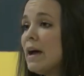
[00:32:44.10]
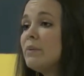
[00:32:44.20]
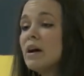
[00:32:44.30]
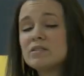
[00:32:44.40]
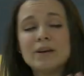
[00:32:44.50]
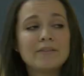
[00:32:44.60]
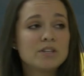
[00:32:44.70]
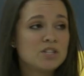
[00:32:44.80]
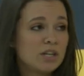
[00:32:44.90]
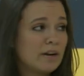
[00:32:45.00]
and we also have
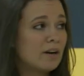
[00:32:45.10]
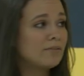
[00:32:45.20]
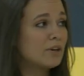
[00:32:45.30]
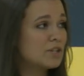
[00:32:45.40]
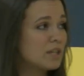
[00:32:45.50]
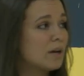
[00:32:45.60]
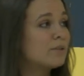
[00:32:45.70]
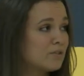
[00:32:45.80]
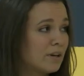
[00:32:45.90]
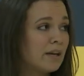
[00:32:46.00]
the generic version that
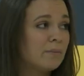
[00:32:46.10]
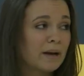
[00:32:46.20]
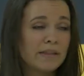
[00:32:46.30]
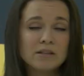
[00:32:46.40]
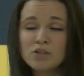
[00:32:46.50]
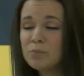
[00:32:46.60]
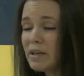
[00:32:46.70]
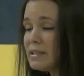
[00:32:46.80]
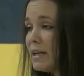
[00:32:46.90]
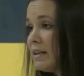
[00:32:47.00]
was created by the
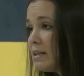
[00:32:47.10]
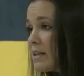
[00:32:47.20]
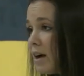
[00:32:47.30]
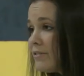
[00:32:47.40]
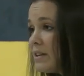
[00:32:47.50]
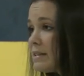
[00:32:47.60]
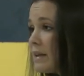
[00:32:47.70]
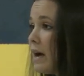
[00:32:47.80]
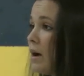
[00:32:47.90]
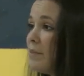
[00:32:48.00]
superintendent's office
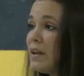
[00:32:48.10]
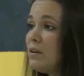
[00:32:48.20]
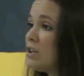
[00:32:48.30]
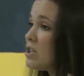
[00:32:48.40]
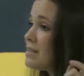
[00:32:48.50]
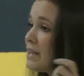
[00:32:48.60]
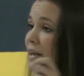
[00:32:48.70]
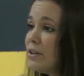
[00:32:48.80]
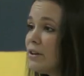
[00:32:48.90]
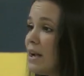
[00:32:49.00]
um, that you can just
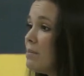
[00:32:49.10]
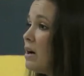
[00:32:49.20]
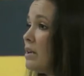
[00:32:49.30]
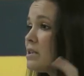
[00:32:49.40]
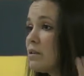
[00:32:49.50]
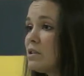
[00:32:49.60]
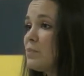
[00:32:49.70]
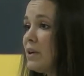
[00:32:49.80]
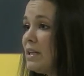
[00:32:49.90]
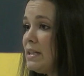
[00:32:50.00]
sign your name on, so it's
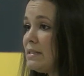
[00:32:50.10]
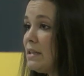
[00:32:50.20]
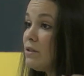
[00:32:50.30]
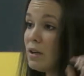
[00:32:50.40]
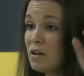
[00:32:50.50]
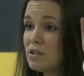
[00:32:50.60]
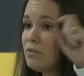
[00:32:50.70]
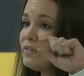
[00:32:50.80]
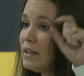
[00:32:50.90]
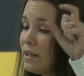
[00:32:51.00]
pretty easy. You can also
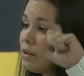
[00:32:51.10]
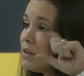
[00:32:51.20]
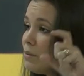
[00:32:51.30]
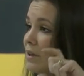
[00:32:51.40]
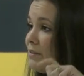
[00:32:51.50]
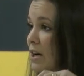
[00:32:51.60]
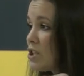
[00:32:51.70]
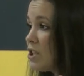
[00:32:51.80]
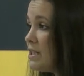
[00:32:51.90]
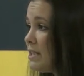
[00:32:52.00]
fill in a little bit of
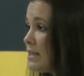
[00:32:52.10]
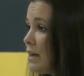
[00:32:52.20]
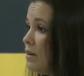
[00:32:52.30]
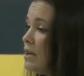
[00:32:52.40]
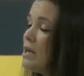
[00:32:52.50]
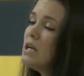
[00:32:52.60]
extra detail.